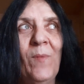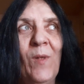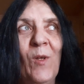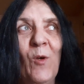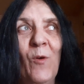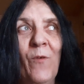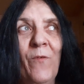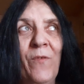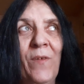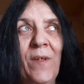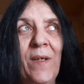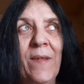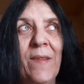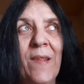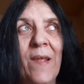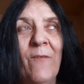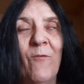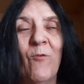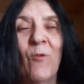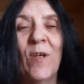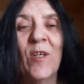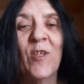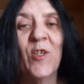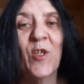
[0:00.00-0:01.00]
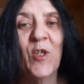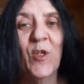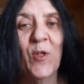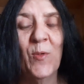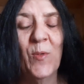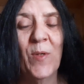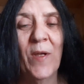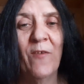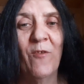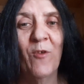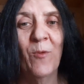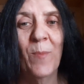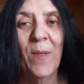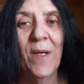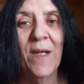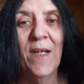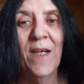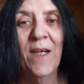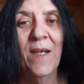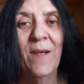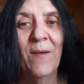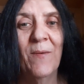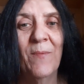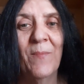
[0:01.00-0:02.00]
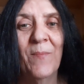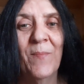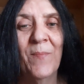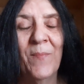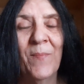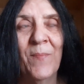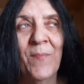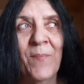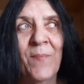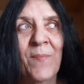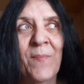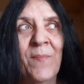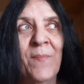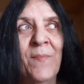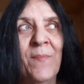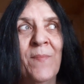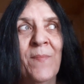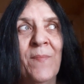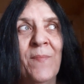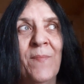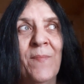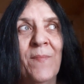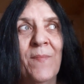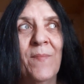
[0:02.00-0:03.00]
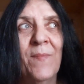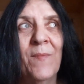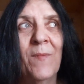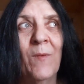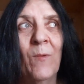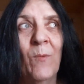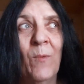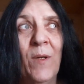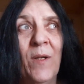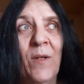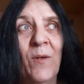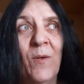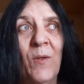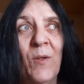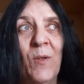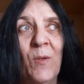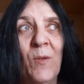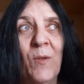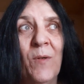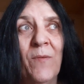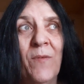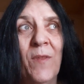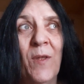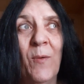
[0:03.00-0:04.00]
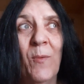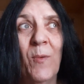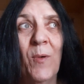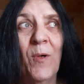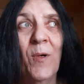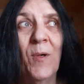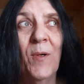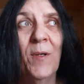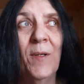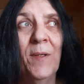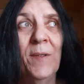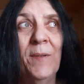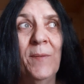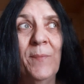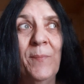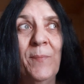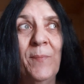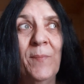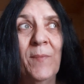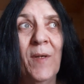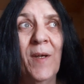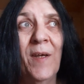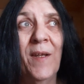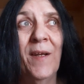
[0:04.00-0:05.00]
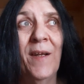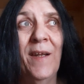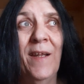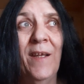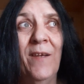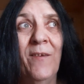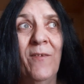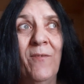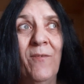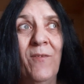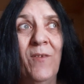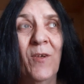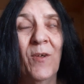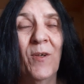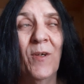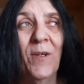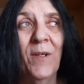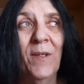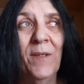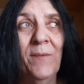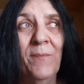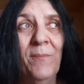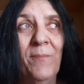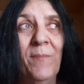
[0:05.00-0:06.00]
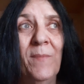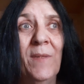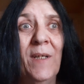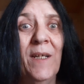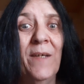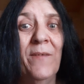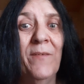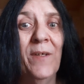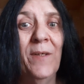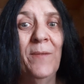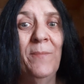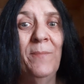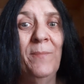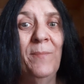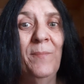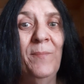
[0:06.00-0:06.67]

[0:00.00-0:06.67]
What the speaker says: Hopefully they've rescued everybody. And we don't know if they were unlived or living.